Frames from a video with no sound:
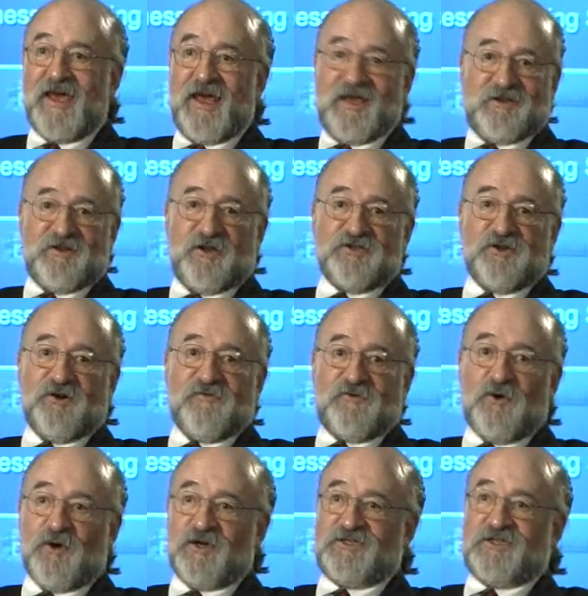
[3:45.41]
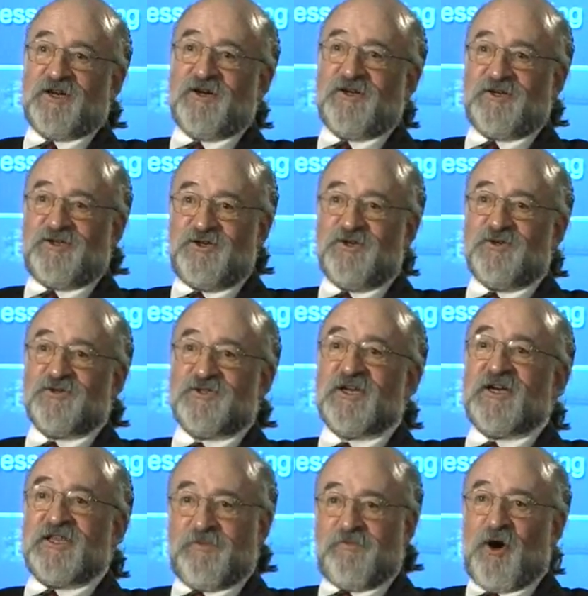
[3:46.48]
And so, of course, they're going to choose
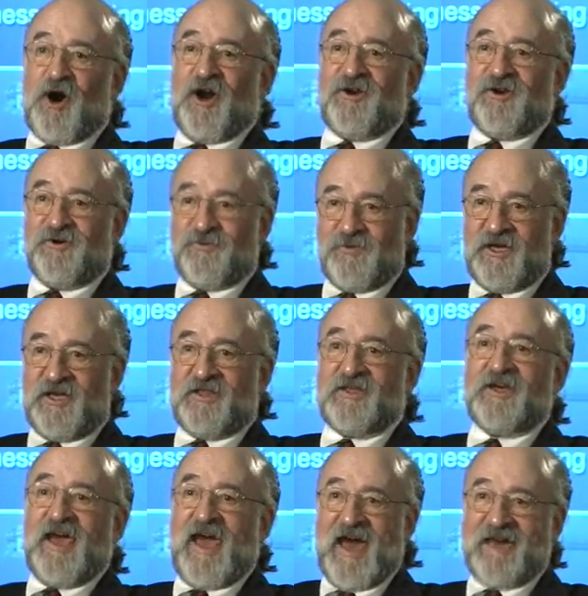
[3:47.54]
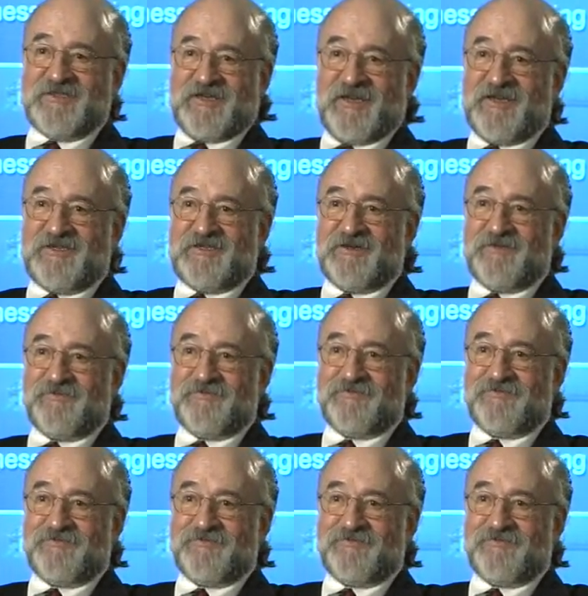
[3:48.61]
the partner with assets.